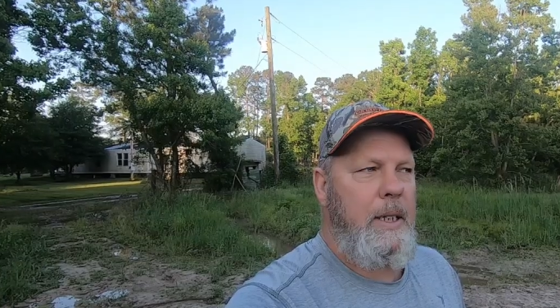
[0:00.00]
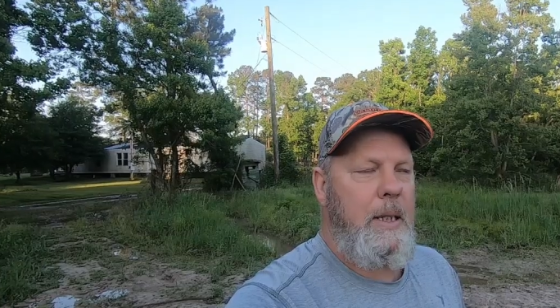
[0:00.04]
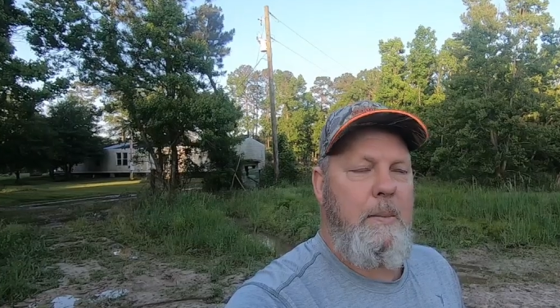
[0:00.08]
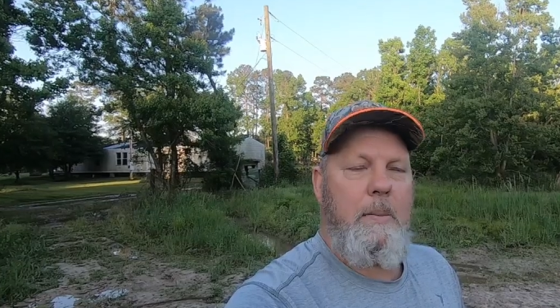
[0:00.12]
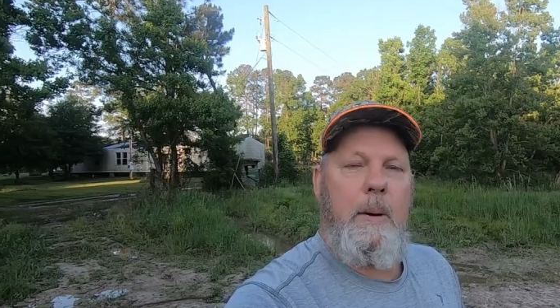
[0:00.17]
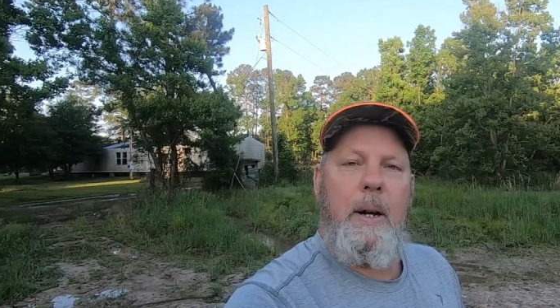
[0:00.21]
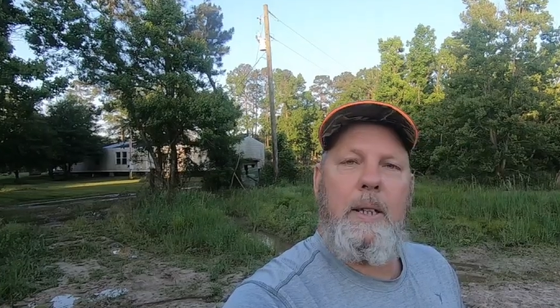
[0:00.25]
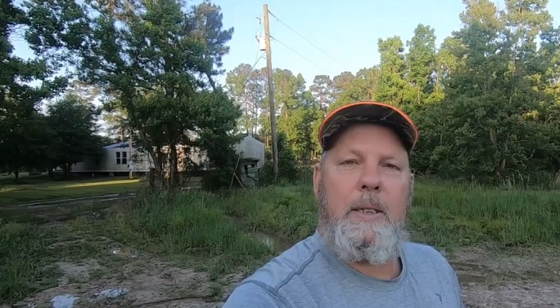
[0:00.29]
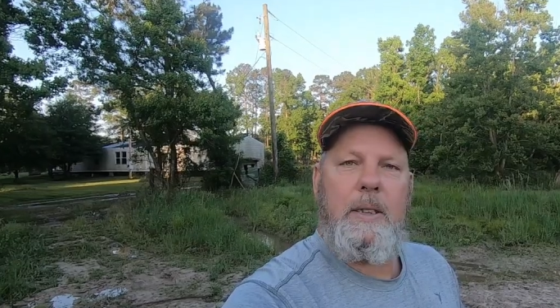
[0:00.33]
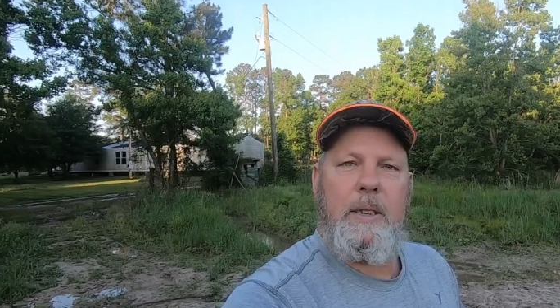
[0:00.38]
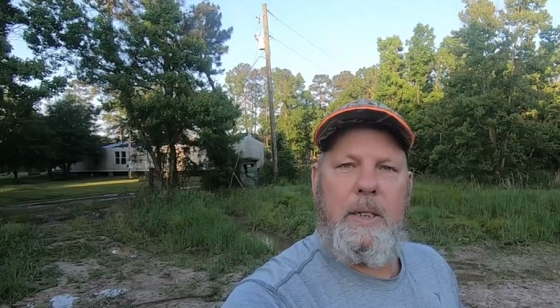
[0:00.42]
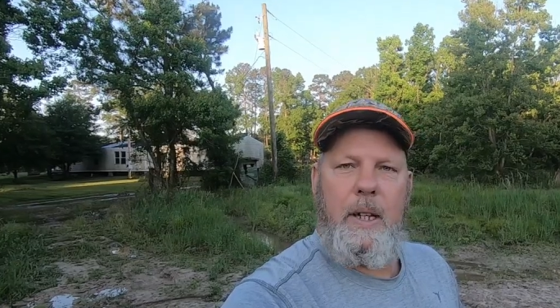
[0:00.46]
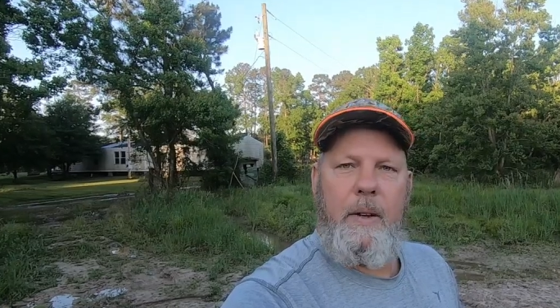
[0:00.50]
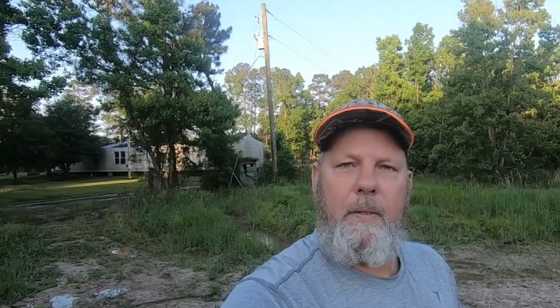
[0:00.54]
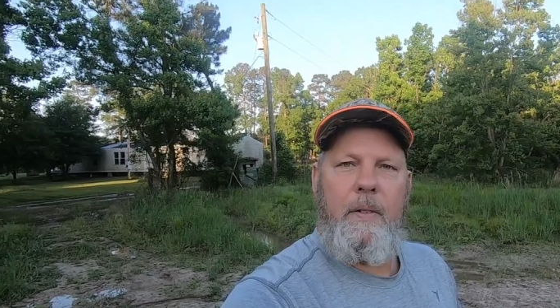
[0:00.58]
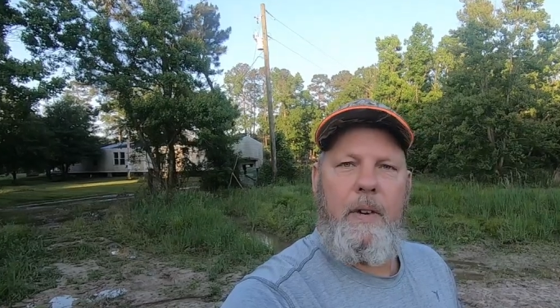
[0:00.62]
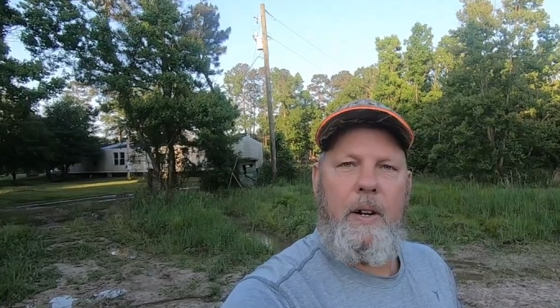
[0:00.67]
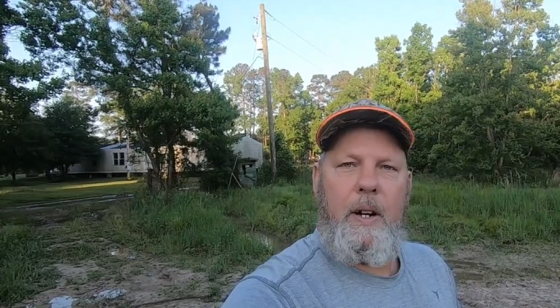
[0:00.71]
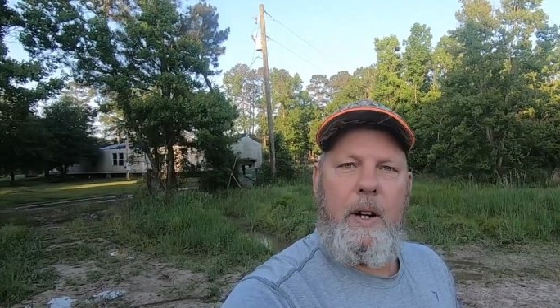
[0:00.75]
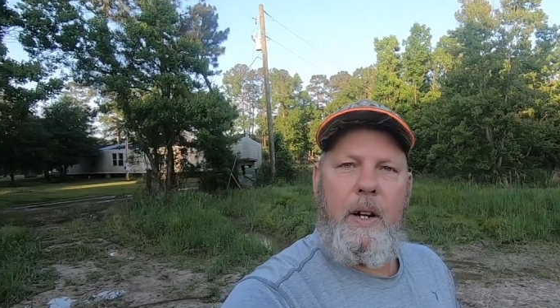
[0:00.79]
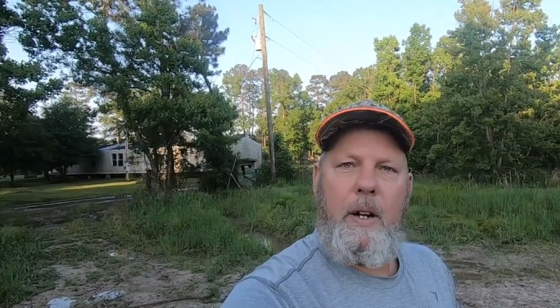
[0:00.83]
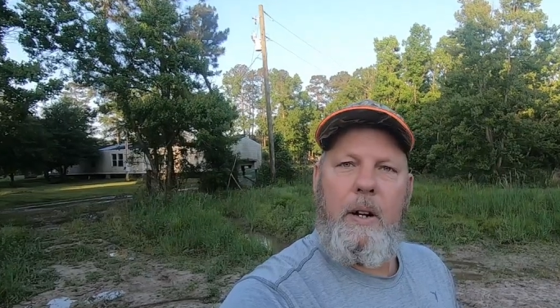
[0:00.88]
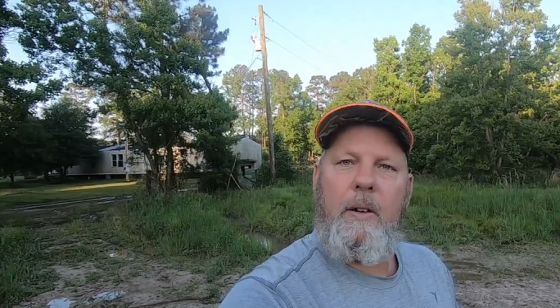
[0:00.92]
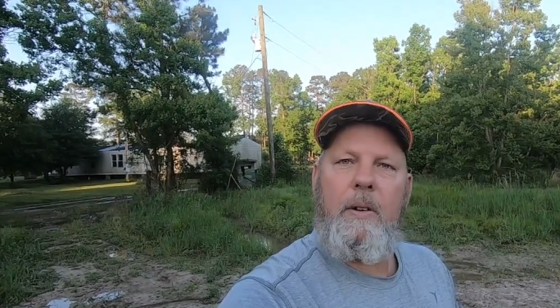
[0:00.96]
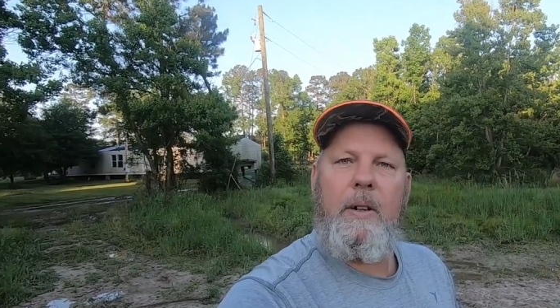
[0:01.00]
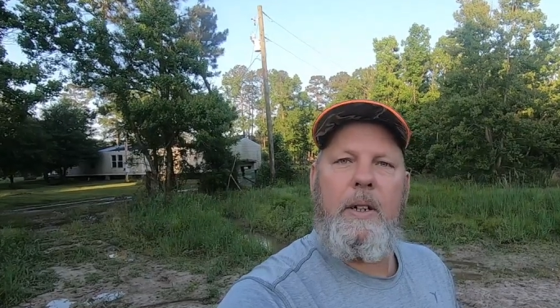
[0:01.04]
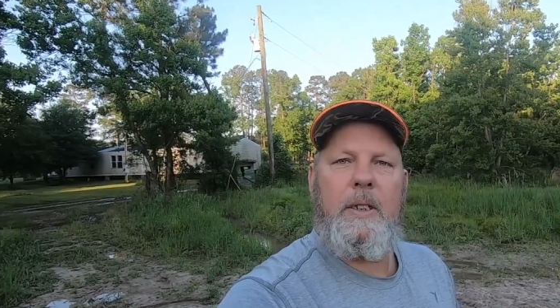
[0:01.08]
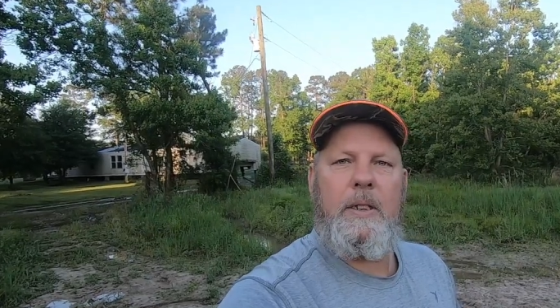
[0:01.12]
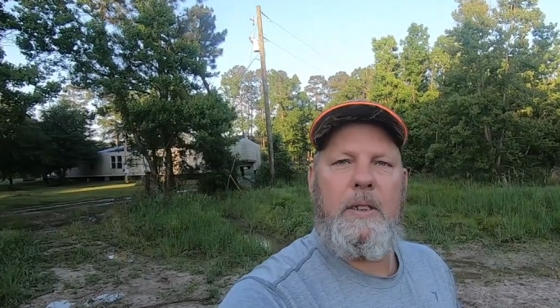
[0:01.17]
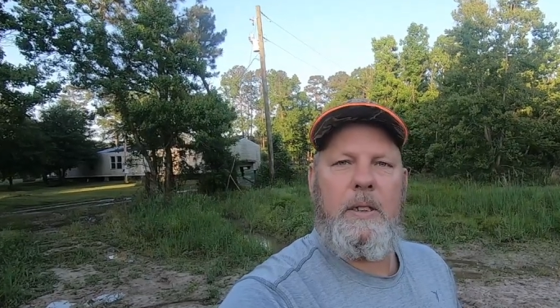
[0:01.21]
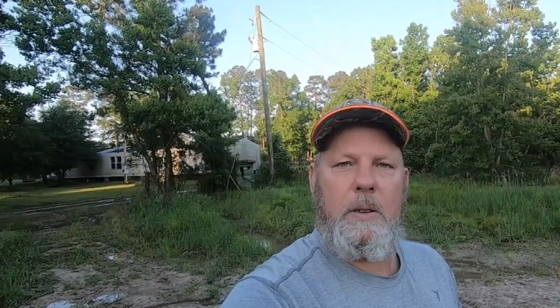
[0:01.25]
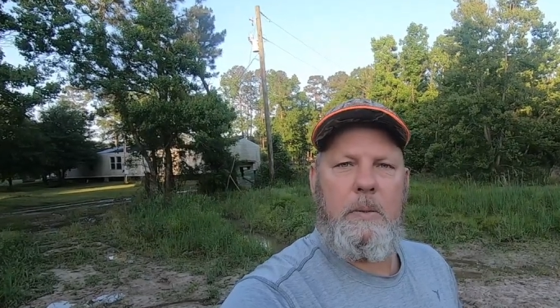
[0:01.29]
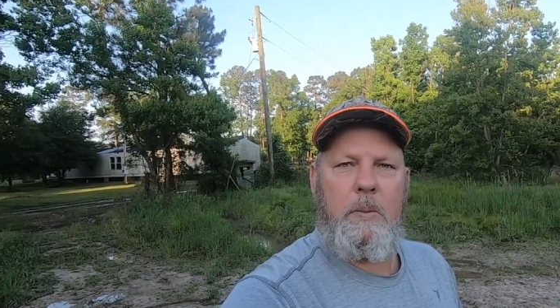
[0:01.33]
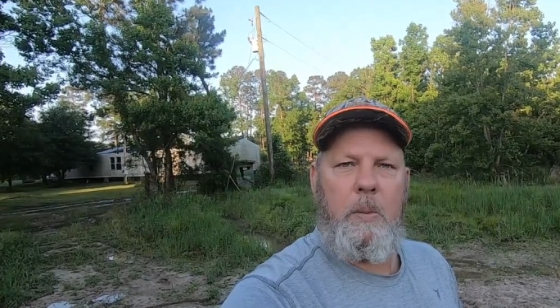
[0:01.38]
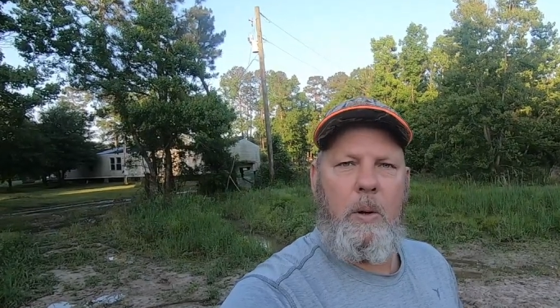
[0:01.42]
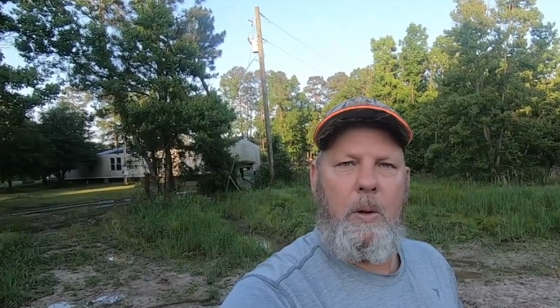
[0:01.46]
about 70 degrees
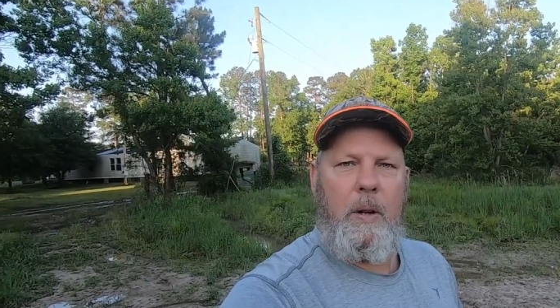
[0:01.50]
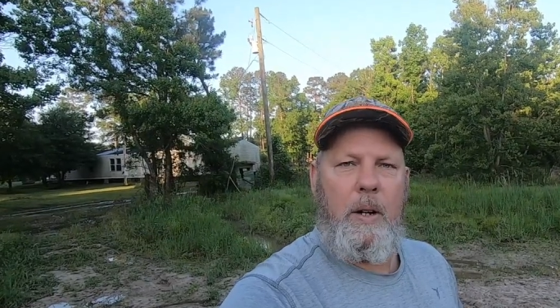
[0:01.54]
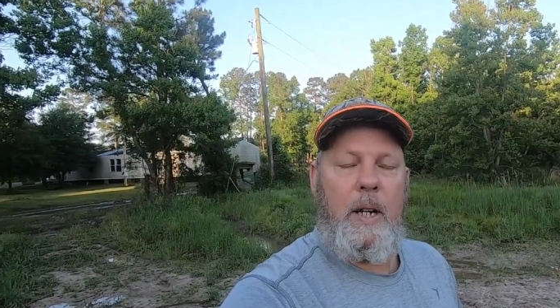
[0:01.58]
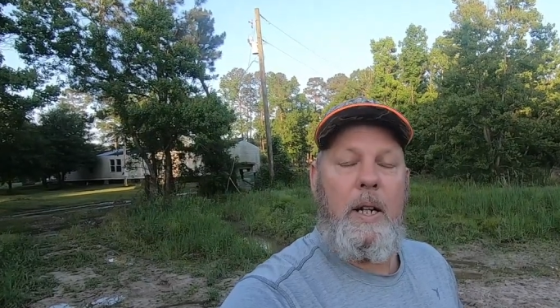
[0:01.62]
this morning.